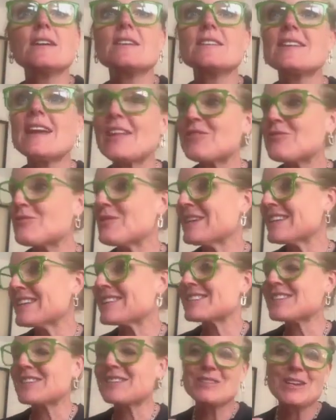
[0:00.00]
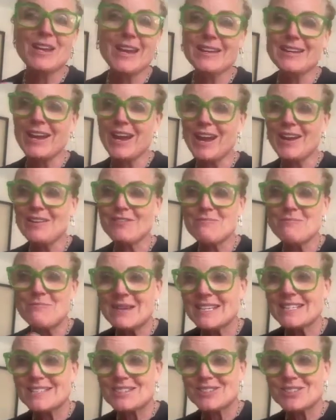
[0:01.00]
gatherings, and I've
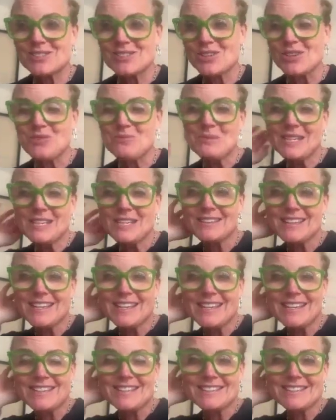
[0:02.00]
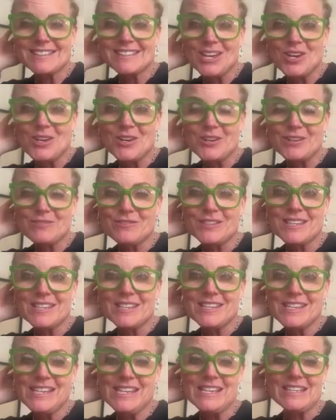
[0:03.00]
missed so many things over the
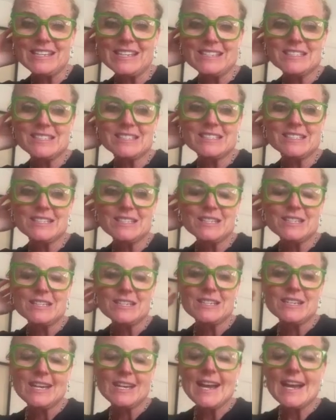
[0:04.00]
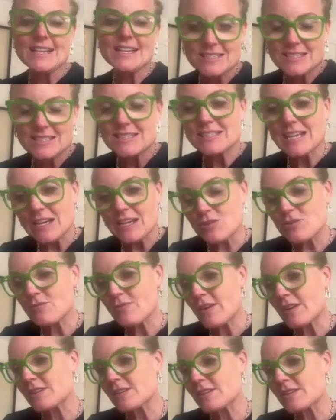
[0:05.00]
years as a
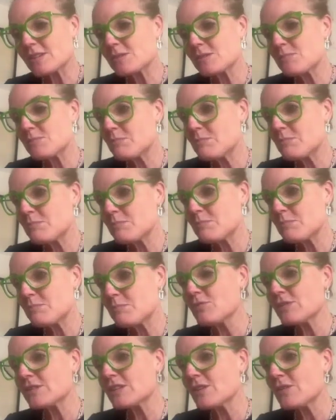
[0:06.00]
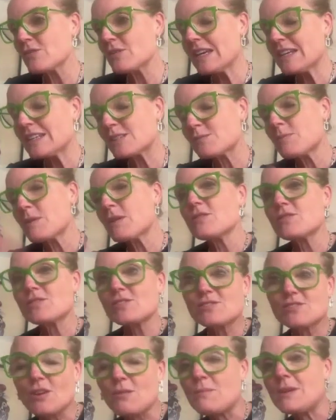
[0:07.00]
sacrifice. But I've also
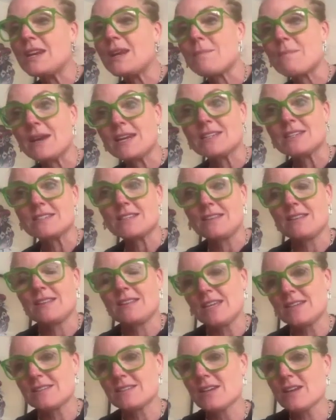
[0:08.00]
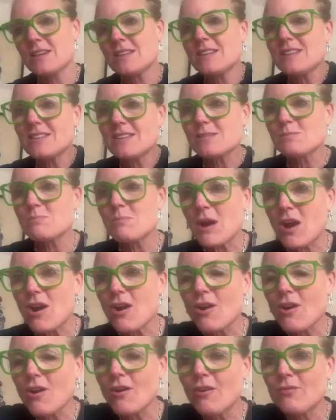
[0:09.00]
experienced so many amazing things, and I think that's
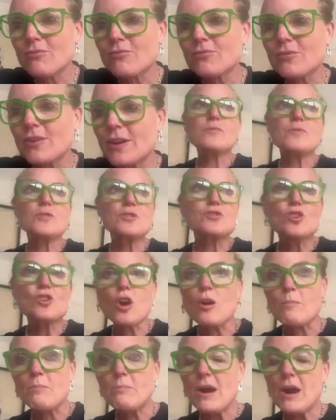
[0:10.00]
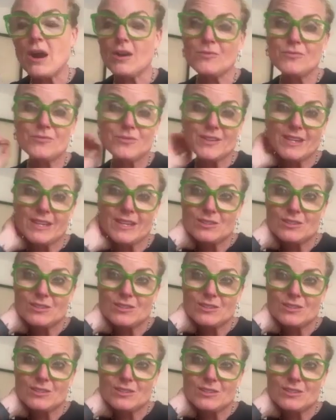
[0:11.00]
part of the job, part of the
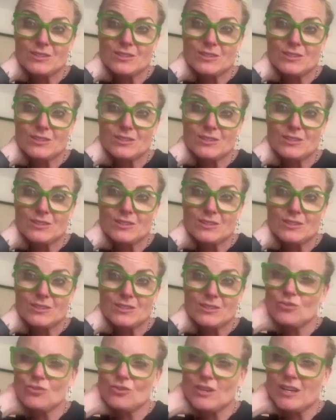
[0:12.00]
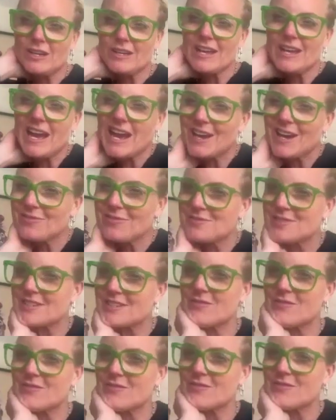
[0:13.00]
industry, and you kind of have to give
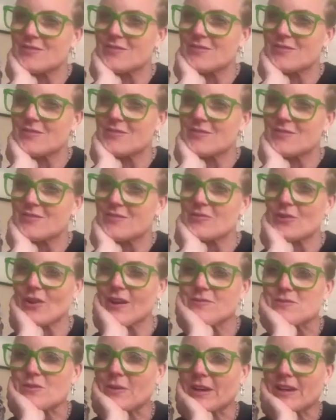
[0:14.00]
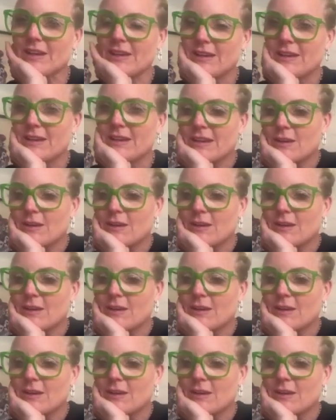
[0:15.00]
your life to it. And again,